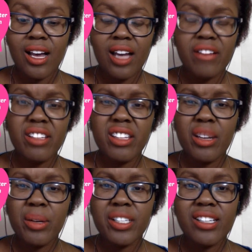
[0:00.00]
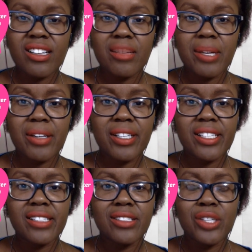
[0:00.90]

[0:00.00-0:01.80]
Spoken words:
Another thing that I want to talk about is